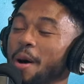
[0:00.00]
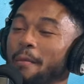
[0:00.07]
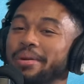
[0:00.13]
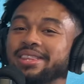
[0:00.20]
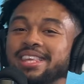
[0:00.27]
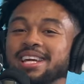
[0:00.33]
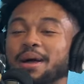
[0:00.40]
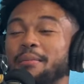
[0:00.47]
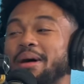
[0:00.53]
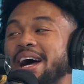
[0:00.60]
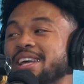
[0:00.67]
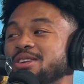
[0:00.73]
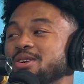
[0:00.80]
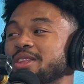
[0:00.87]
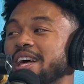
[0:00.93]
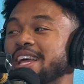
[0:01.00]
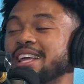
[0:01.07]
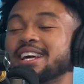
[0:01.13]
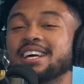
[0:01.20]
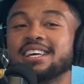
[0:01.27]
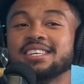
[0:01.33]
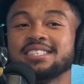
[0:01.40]
But think about it. You, like
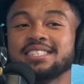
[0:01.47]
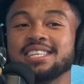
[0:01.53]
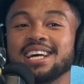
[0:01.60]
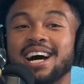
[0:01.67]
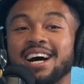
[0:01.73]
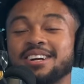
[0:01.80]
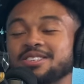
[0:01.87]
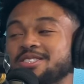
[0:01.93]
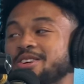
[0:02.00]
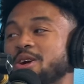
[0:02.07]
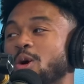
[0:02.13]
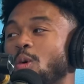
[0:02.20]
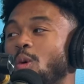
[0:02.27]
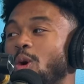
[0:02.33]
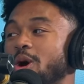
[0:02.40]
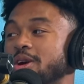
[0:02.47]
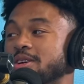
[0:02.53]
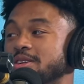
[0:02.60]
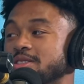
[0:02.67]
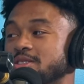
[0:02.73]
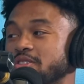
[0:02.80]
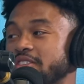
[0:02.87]
sea otters they're in
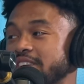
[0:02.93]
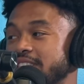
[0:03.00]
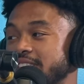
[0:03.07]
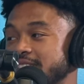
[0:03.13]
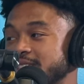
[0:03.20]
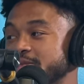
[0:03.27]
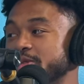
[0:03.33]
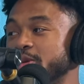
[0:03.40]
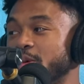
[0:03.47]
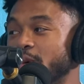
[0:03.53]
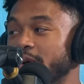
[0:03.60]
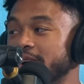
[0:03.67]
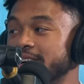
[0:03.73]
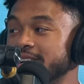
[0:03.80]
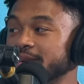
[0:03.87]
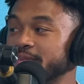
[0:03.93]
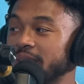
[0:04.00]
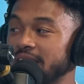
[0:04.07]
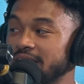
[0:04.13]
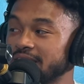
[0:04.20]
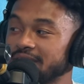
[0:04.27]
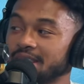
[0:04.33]
water, so if they catch you in the water, they
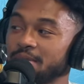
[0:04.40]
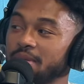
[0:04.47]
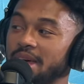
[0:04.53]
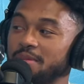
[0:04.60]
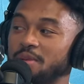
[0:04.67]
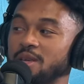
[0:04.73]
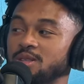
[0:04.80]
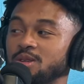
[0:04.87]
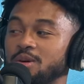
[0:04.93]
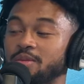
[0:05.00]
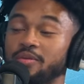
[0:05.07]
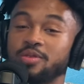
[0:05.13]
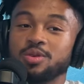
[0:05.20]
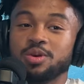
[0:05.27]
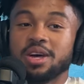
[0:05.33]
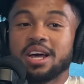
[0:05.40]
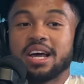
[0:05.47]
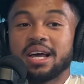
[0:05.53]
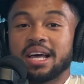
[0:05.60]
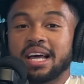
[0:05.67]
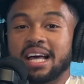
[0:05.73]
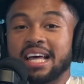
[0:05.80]
might they might mess you up. If you
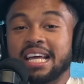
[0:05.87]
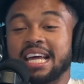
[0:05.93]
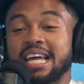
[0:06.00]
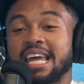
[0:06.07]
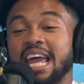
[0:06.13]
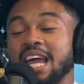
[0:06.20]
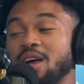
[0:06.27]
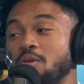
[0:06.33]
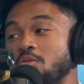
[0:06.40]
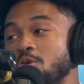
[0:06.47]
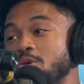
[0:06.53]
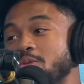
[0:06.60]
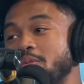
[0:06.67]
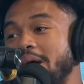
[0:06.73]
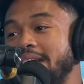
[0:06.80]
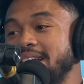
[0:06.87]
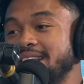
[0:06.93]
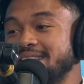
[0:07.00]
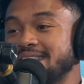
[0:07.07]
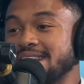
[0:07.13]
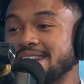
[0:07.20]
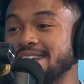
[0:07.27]
like a kangaroo
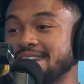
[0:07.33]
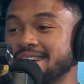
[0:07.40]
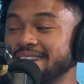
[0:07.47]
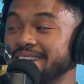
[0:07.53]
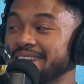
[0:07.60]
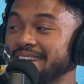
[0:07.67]
might like